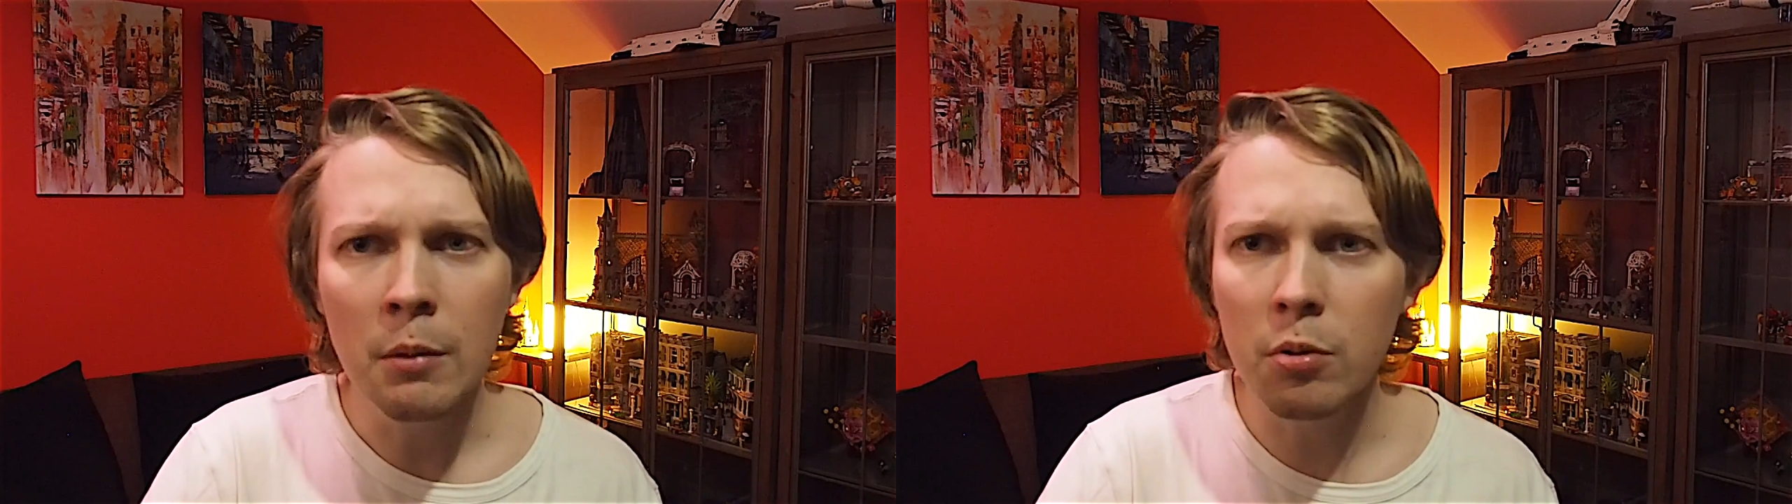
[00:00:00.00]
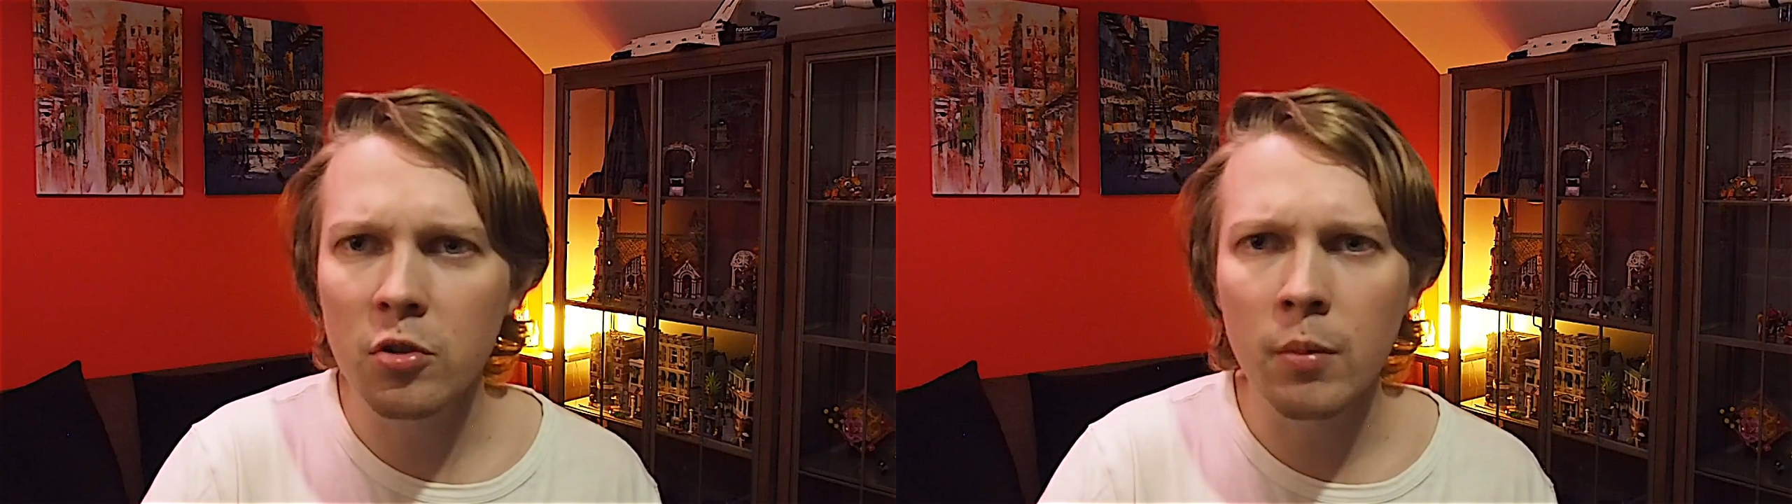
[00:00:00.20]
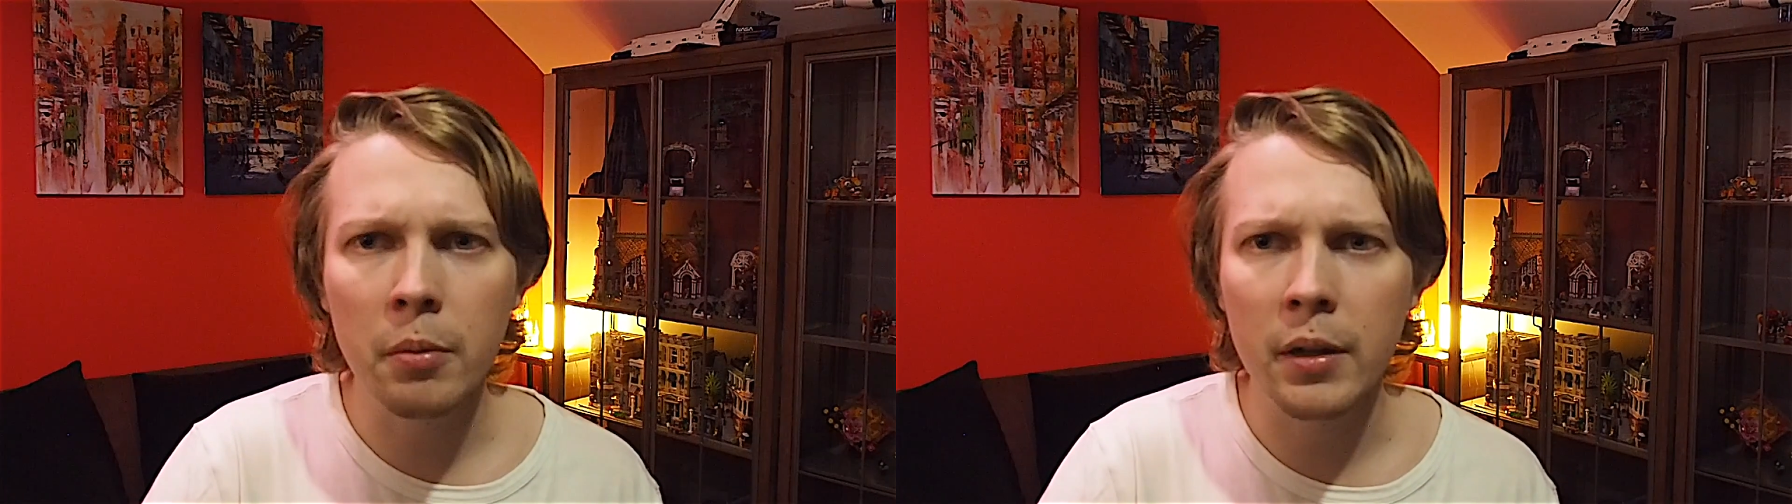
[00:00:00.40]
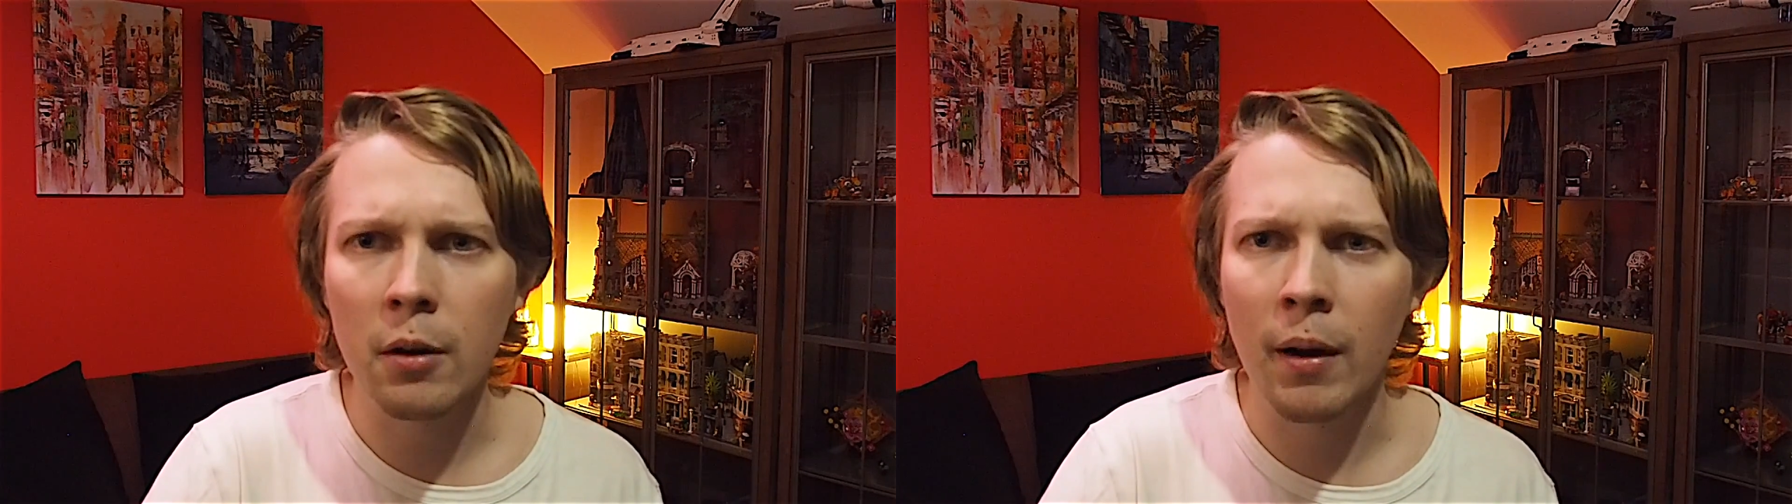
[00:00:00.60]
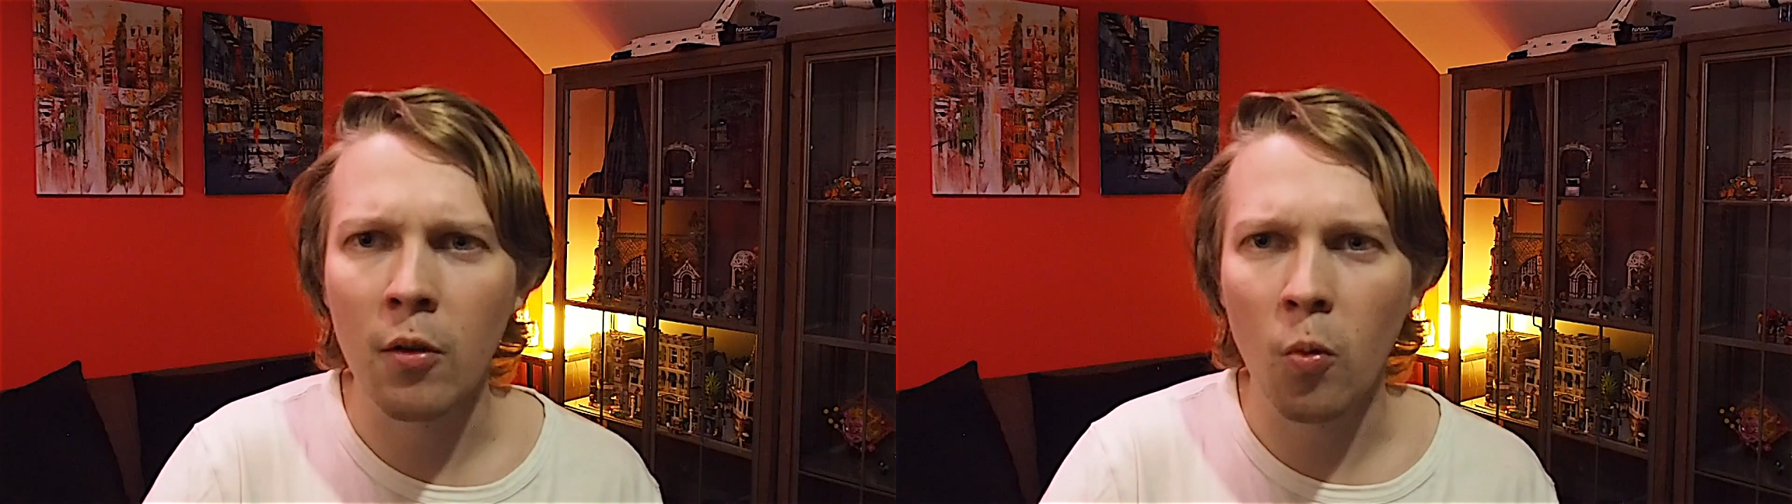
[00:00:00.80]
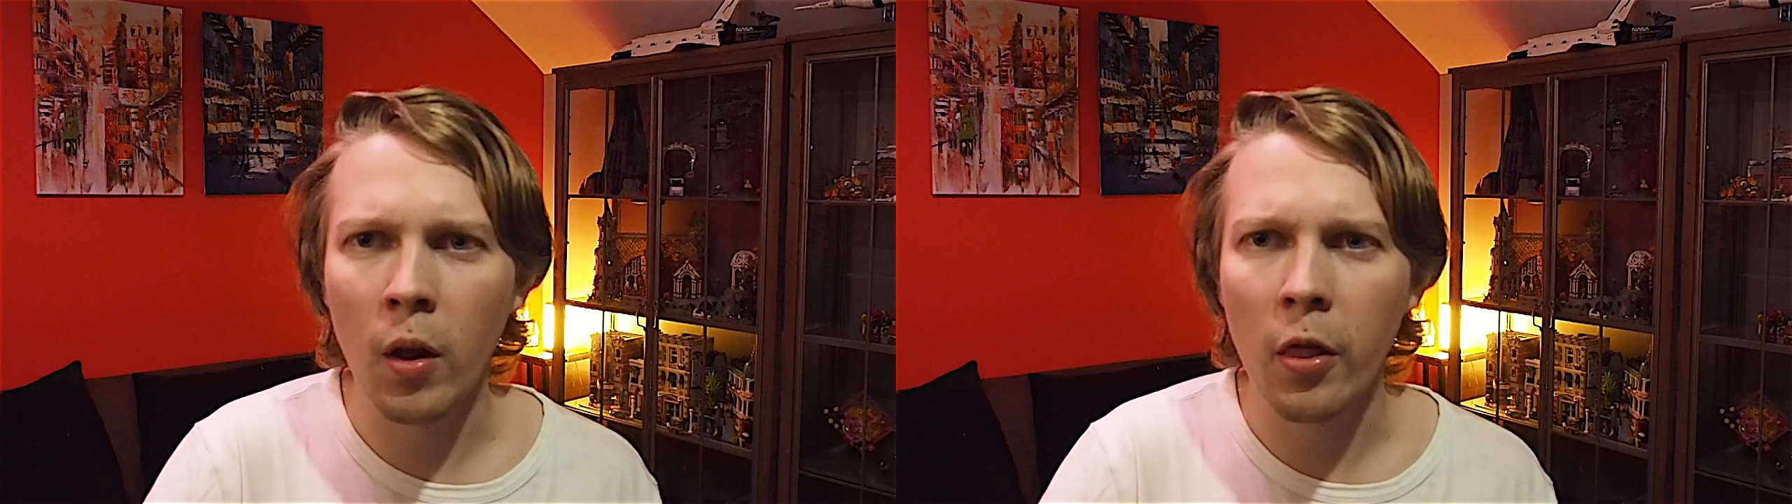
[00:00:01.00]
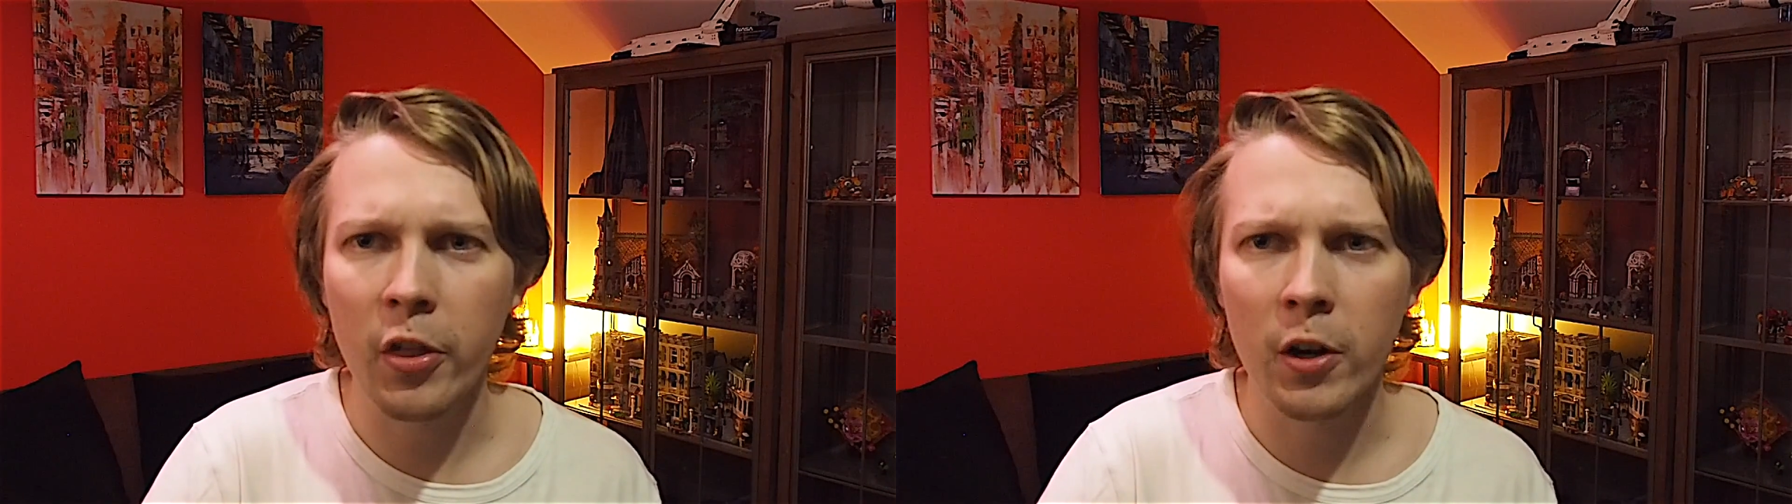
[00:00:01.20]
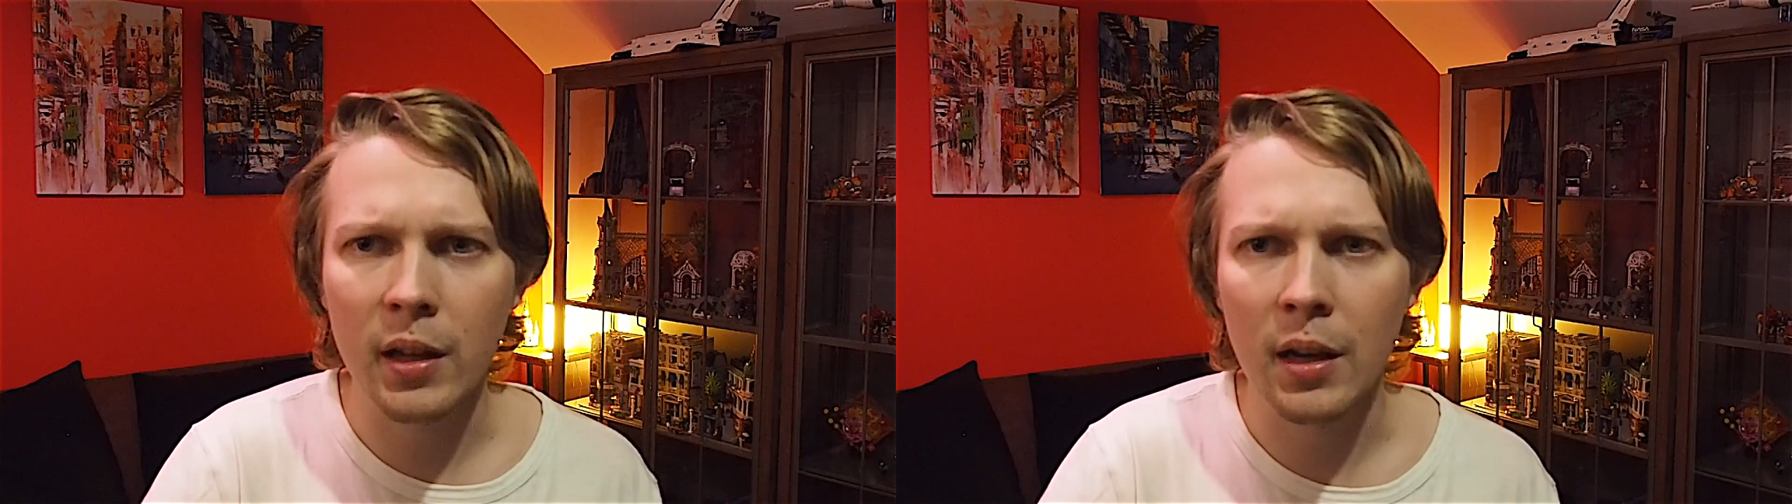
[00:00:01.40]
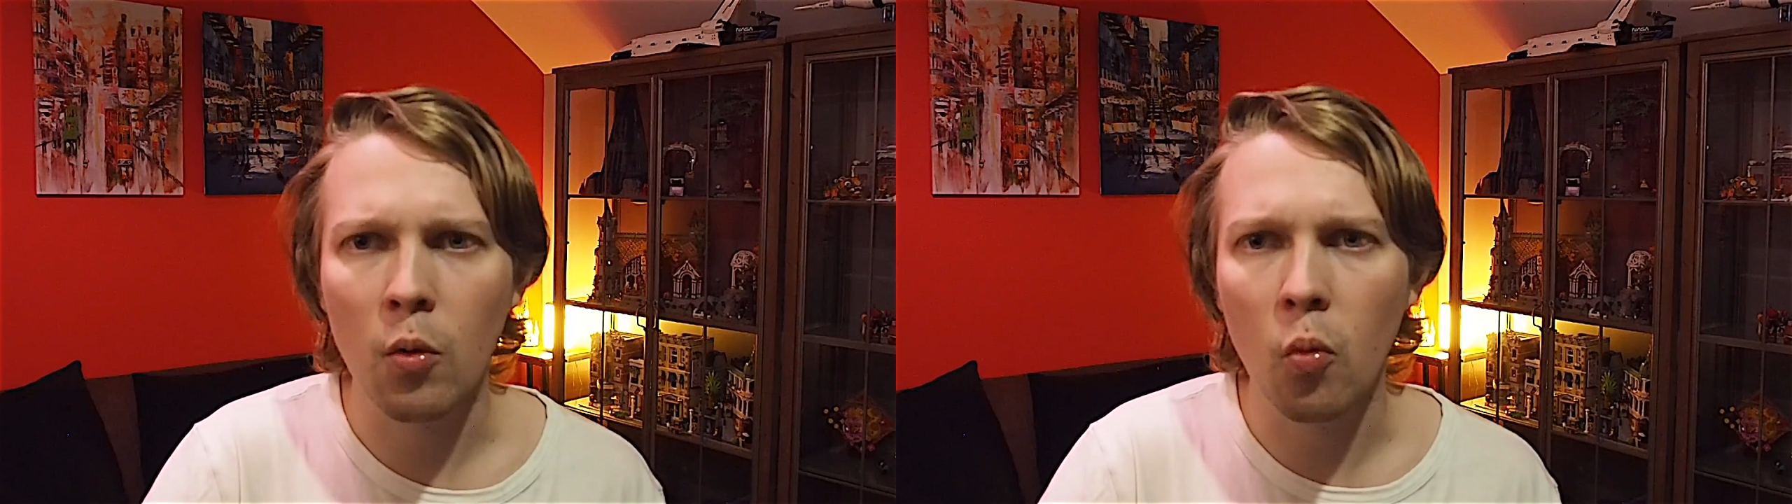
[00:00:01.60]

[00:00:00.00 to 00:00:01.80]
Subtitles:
presumably around $130,